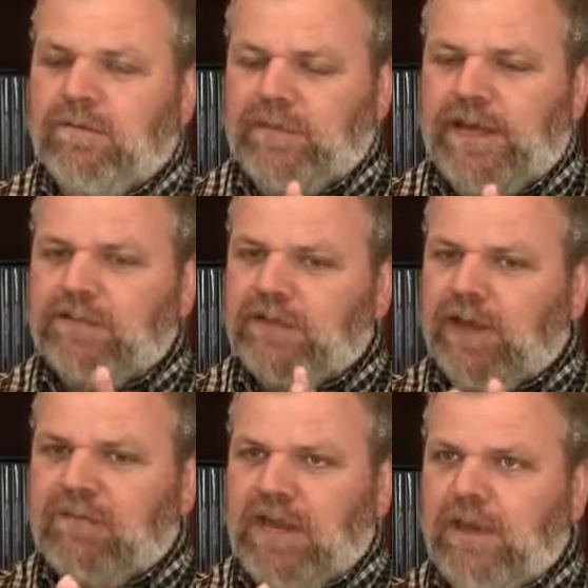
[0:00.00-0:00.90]
that is
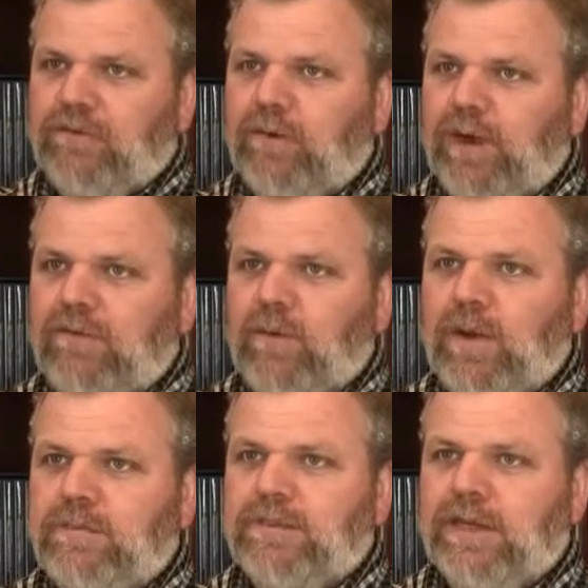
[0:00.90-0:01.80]
kind of an entry-level
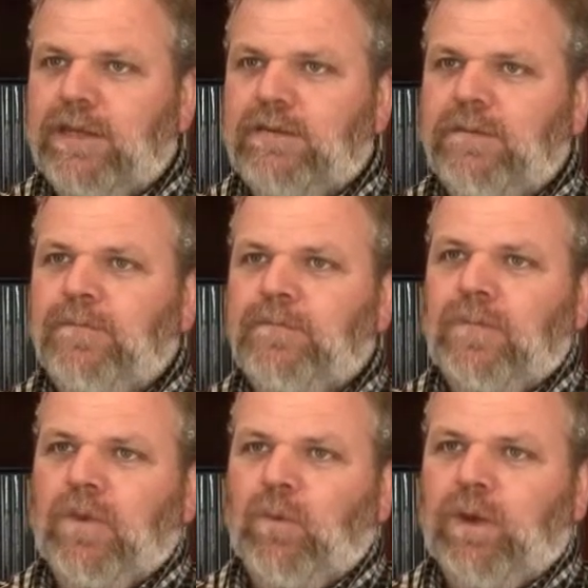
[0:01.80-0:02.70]
website
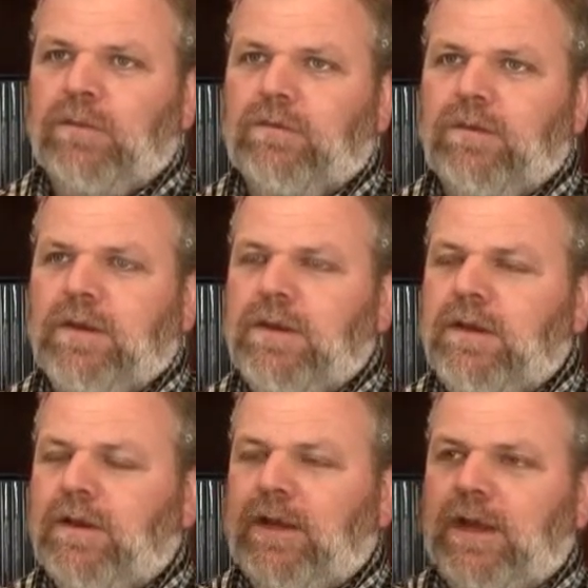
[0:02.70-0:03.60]
with
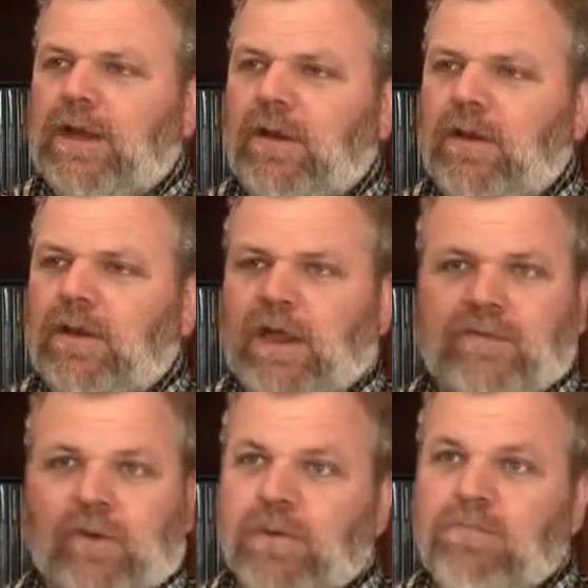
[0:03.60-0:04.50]
a lot
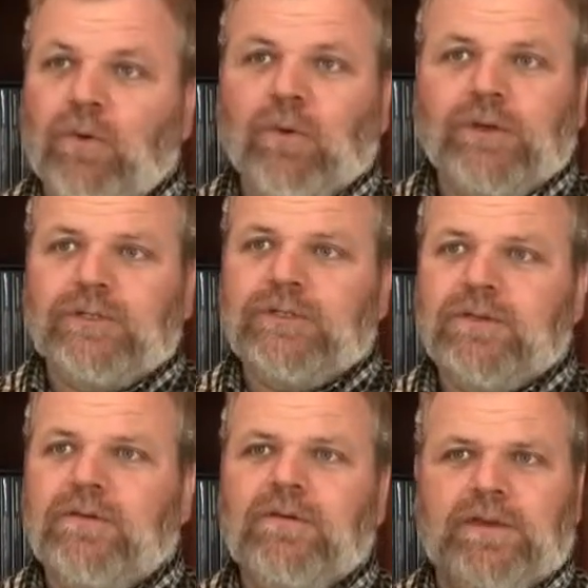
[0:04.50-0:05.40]
of our
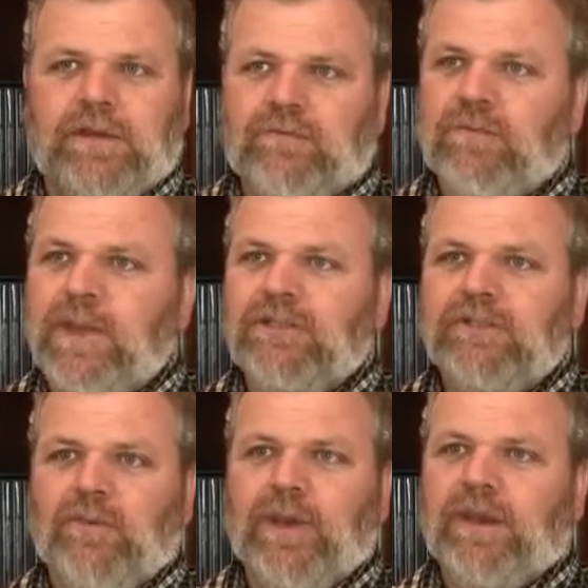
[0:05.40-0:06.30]
reports,
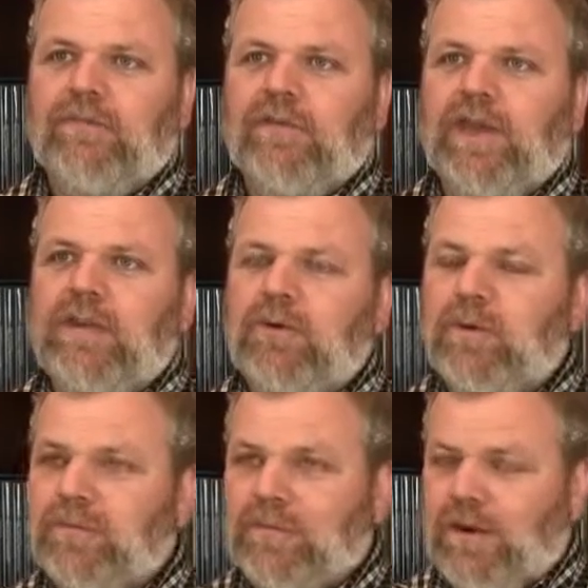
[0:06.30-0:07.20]
information readily
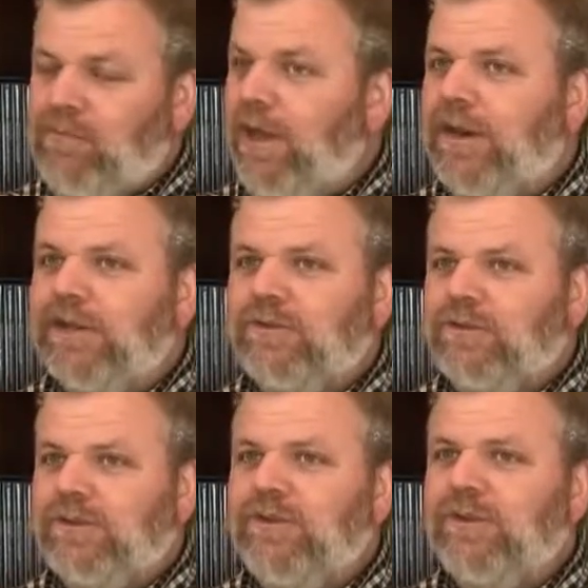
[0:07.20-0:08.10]
available. Our products are
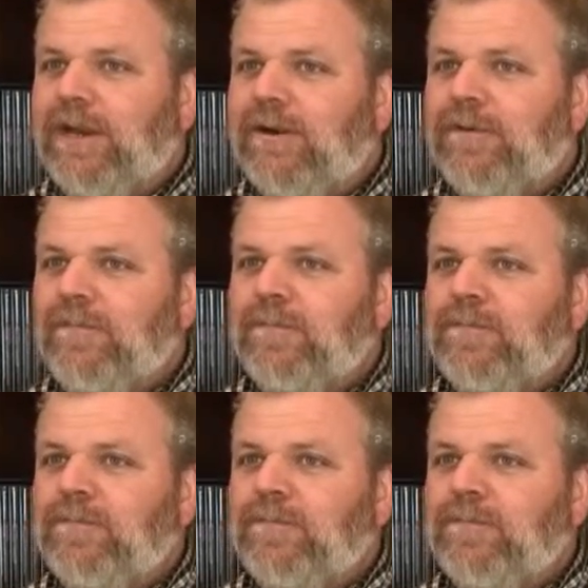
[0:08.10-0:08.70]
still there,